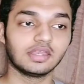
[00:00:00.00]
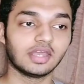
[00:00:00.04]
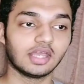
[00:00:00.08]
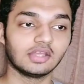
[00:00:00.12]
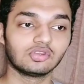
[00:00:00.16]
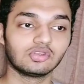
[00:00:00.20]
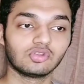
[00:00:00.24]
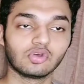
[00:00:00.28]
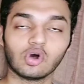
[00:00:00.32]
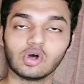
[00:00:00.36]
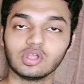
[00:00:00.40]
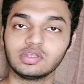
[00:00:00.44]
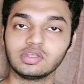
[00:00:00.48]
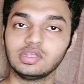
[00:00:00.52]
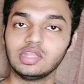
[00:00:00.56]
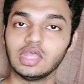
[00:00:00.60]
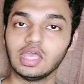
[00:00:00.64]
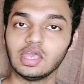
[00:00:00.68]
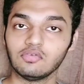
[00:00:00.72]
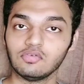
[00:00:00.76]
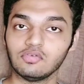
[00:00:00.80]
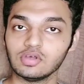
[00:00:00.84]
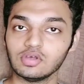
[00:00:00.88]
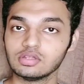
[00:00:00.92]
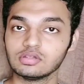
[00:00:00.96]
I thought
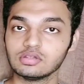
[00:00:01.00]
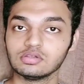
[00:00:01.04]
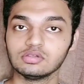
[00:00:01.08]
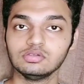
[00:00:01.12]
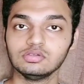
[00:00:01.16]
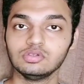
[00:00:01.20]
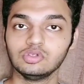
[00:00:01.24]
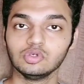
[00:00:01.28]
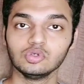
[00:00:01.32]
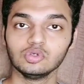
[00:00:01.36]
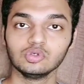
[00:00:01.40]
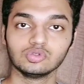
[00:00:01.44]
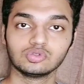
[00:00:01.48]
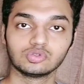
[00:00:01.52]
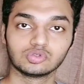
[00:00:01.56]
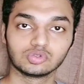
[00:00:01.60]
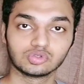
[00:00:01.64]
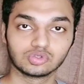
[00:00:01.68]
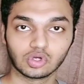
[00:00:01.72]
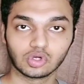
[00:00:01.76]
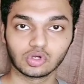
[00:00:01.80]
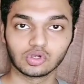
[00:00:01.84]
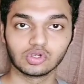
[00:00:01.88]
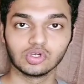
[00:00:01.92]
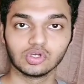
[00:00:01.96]
they will do
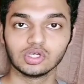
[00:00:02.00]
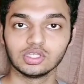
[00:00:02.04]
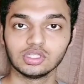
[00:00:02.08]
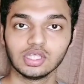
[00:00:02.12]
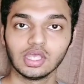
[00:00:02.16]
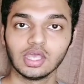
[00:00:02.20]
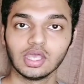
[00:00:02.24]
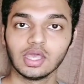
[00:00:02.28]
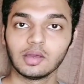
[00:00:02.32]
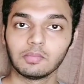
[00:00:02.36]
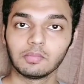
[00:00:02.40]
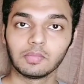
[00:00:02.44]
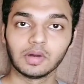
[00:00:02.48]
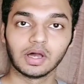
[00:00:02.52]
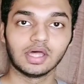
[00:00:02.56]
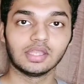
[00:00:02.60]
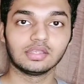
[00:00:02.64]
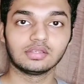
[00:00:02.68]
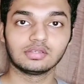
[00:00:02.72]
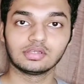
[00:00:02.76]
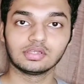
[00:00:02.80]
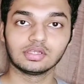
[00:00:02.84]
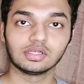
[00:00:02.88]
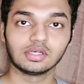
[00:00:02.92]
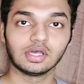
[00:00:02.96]
so good,
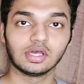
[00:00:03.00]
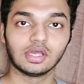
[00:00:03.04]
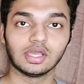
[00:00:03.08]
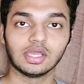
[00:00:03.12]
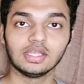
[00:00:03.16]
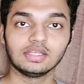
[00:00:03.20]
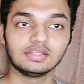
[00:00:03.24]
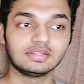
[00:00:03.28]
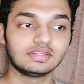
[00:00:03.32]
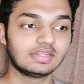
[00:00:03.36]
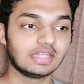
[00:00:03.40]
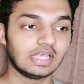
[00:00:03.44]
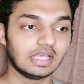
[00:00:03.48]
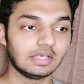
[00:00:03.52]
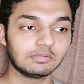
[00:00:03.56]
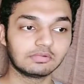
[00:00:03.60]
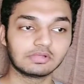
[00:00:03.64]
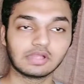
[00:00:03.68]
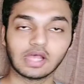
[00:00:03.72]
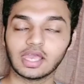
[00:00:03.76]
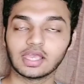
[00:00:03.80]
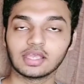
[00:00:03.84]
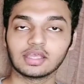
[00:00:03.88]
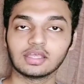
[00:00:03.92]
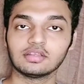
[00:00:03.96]
but it seems
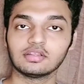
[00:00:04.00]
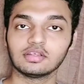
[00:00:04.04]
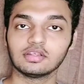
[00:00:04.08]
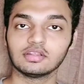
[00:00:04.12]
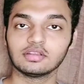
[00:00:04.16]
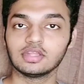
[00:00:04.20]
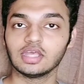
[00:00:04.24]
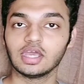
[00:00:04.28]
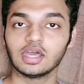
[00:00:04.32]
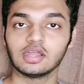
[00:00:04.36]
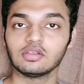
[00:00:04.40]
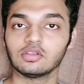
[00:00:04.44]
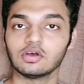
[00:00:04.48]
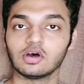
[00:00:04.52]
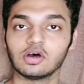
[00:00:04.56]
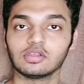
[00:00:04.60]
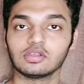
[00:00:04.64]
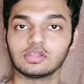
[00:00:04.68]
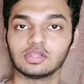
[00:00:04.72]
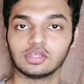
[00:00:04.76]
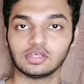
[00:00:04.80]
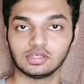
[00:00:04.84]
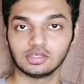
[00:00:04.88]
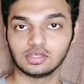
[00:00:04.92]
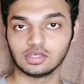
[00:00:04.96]
like they are
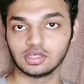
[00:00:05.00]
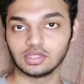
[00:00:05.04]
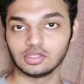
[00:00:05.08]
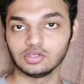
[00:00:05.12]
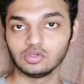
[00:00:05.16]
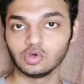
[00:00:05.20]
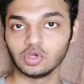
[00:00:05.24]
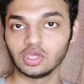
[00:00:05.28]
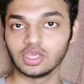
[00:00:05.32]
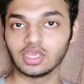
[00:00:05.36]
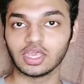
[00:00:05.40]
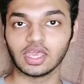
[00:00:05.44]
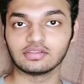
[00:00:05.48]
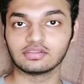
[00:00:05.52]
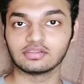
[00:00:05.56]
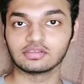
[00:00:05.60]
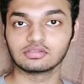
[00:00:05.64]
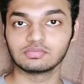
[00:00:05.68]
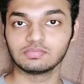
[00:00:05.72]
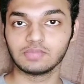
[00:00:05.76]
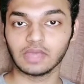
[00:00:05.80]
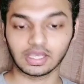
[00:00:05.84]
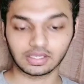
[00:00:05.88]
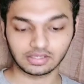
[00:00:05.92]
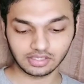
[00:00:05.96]
not doing as
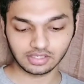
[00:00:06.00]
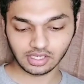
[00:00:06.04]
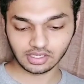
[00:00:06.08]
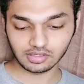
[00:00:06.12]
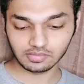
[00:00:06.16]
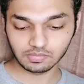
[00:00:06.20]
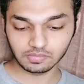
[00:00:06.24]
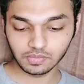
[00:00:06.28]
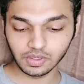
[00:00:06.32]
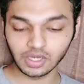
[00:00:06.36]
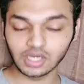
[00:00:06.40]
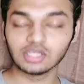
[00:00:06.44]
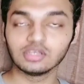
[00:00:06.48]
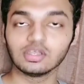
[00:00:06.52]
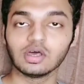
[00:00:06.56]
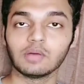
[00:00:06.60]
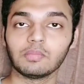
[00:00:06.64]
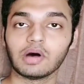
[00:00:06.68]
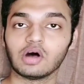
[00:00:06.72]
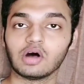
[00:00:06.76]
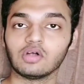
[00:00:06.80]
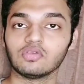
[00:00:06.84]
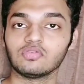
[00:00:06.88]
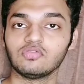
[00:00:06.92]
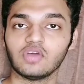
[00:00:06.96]
expected. But
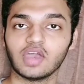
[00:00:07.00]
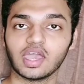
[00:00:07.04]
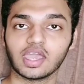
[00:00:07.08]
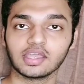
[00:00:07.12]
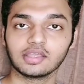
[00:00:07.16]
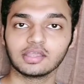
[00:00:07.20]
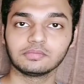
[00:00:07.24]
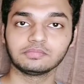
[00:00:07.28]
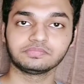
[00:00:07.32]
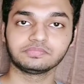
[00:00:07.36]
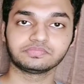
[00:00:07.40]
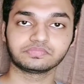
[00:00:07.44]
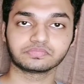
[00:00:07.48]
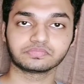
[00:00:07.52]
about Feg,